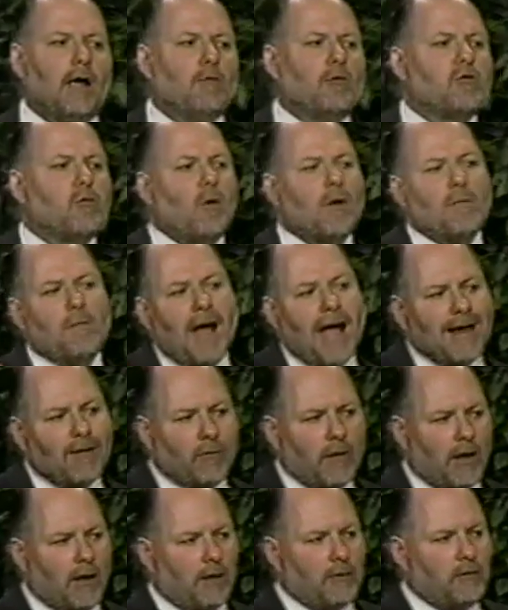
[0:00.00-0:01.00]
It was one of my
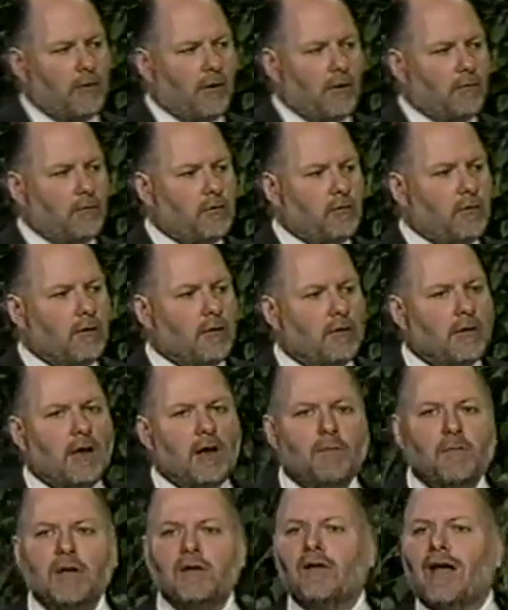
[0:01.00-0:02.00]
relatives
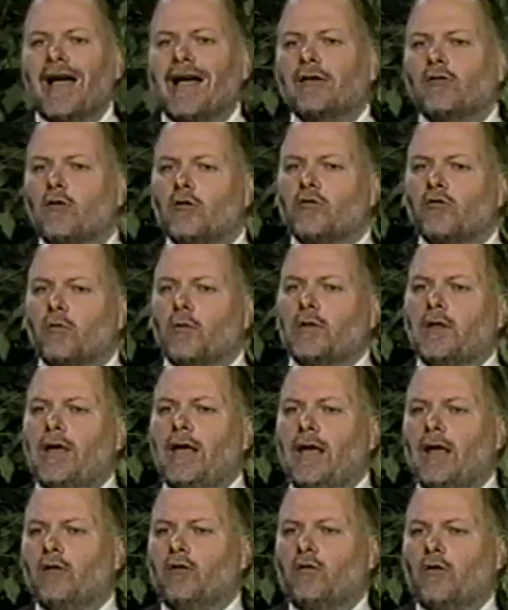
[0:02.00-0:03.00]
that had been diagnosed with
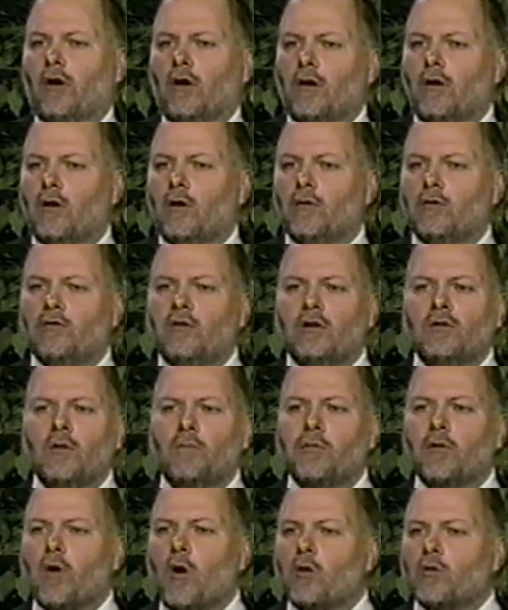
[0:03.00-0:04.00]
cancer. Did
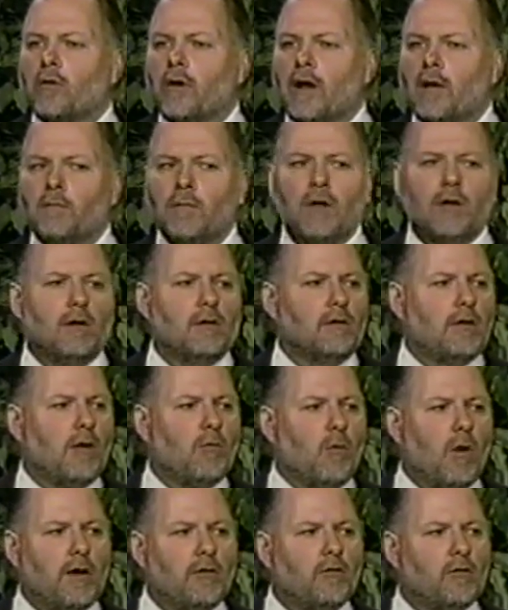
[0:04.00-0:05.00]
the program.
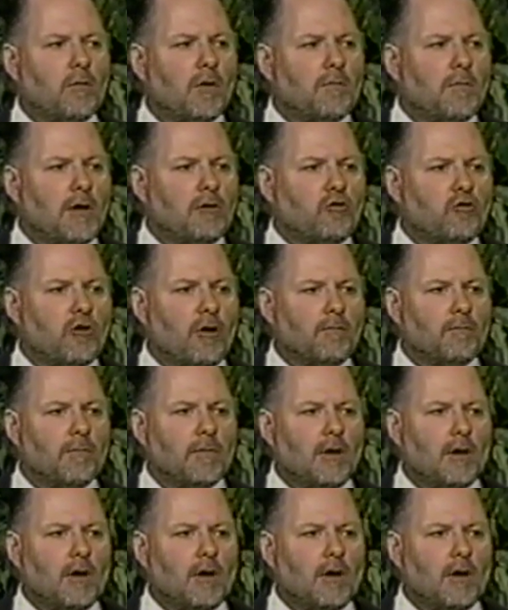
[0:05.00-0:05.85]
They went into remission.